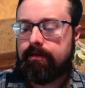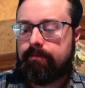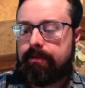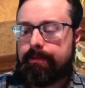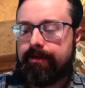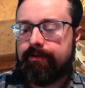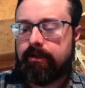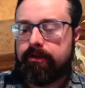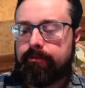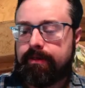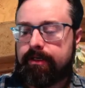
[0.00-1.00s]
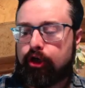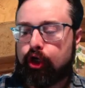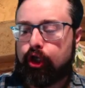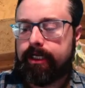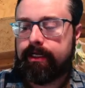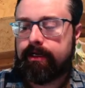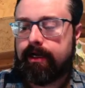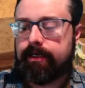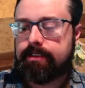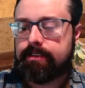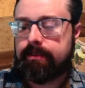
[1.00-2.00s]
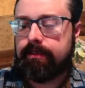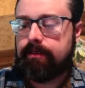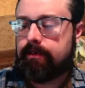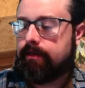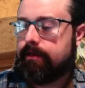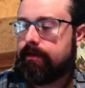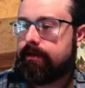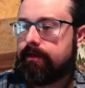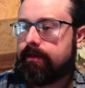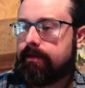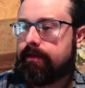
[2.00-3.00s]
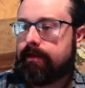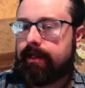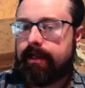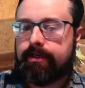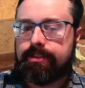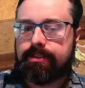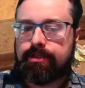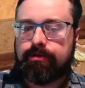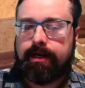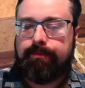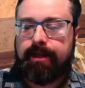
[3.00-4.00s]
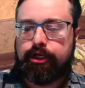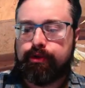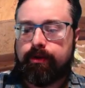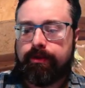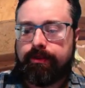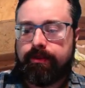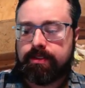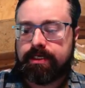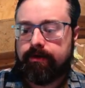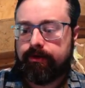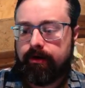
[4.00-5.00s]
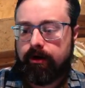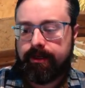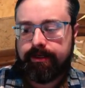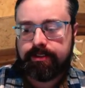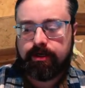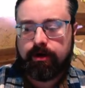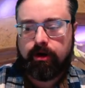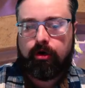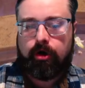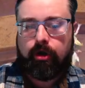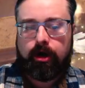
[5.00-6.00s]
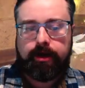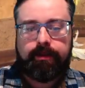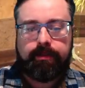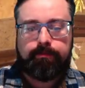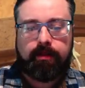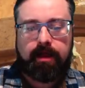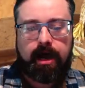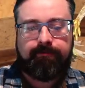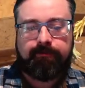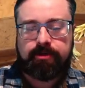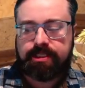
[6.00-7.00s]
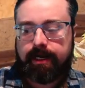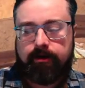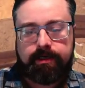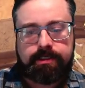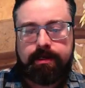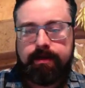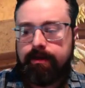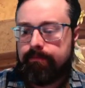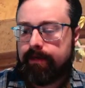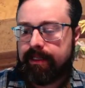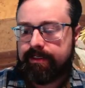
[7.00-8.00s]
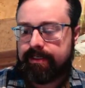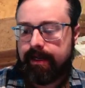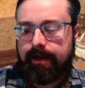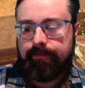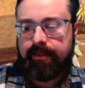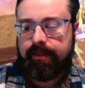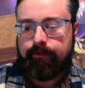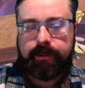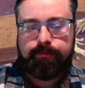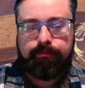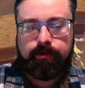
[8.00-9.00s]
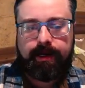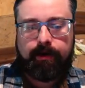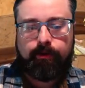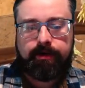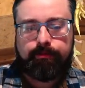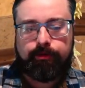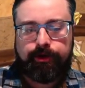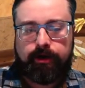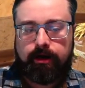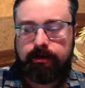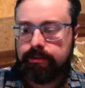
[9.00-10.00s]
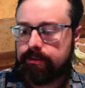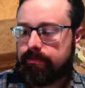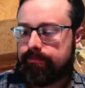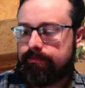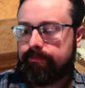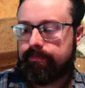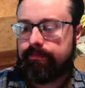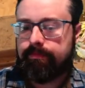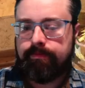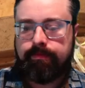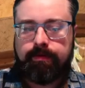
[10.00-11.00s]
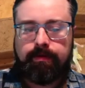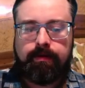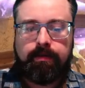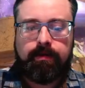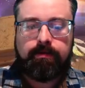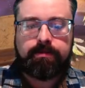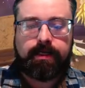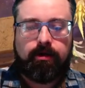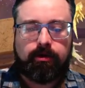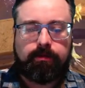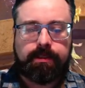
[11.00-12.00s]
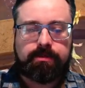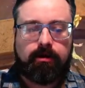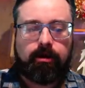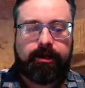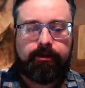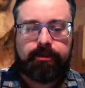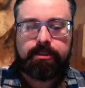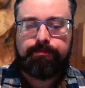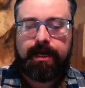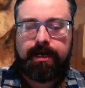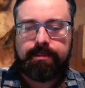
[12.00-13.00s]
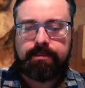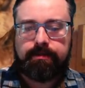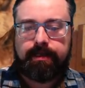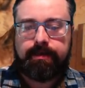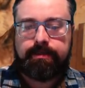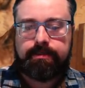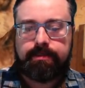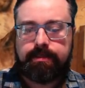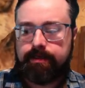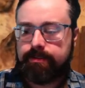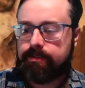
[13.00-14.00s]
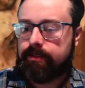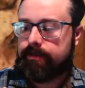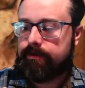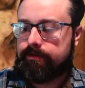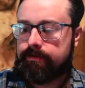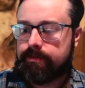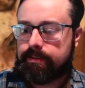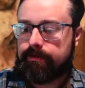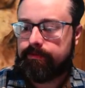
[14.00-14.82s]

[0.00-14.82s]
Maybe even a little bit early, honestly. And just try to make sure that those Skeletal Guardians are on the block for Cyrus by the time that we deploy our double dogs. Looks like ultimates are in a good spot, so that is good news.